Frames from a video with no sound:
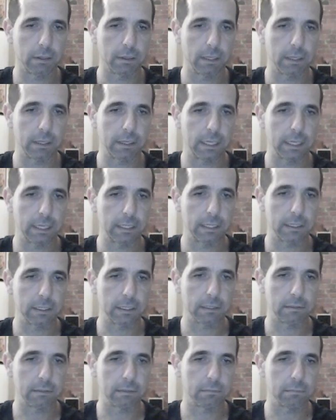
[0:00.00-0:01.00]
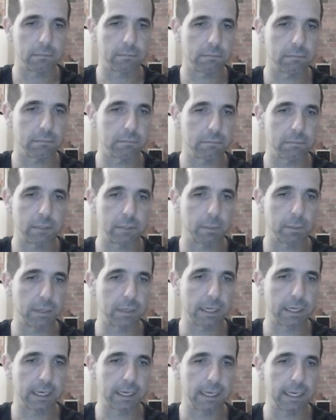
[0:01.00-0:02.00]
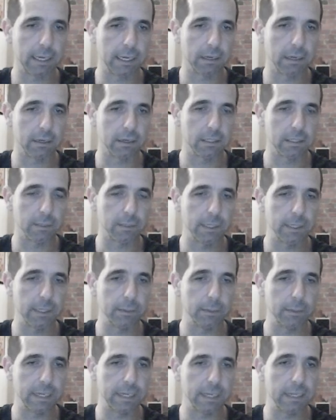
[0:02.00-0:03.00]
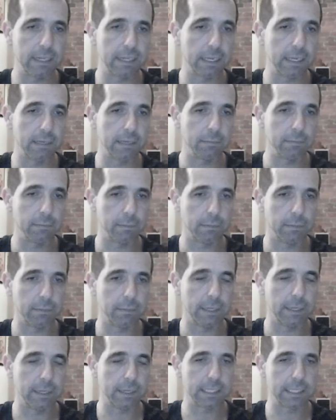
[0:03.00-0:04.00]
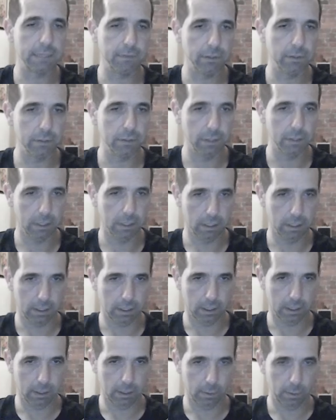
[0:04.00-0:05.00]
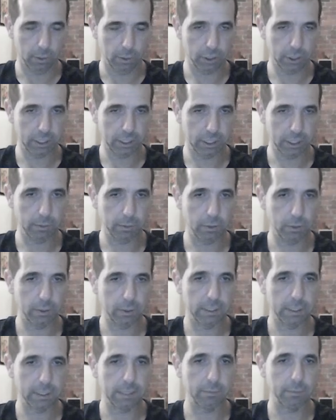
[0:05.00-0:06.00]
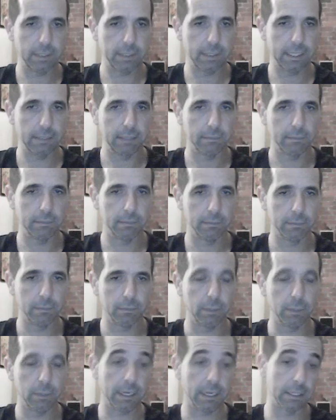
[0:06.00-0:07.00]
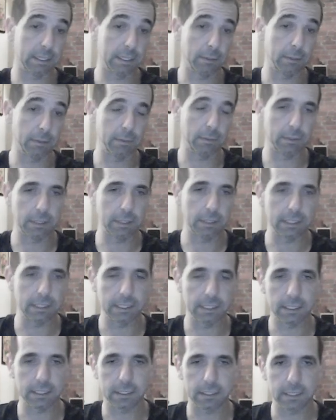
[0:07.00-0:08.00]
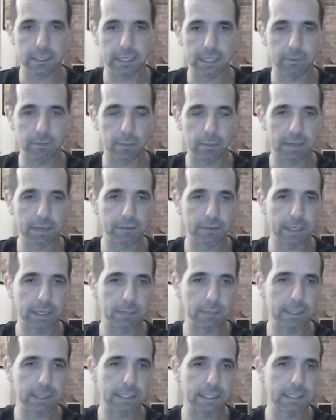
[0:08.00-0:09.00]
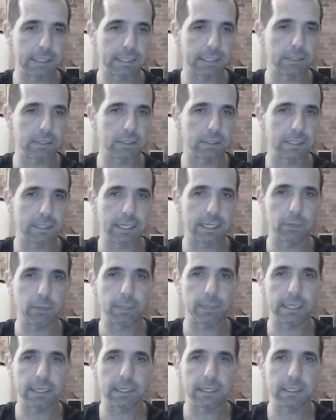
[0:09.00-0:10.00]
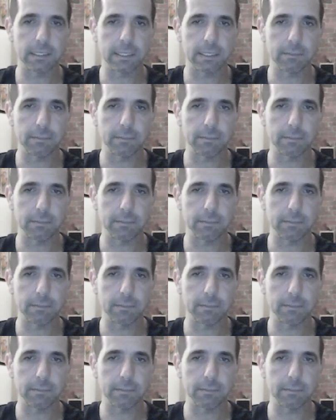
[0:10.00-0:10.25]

And the black king can't do anything except for pushing the pawn, and then well, actually that would be a disaster there for black thinking about it, because it's not stalemate, because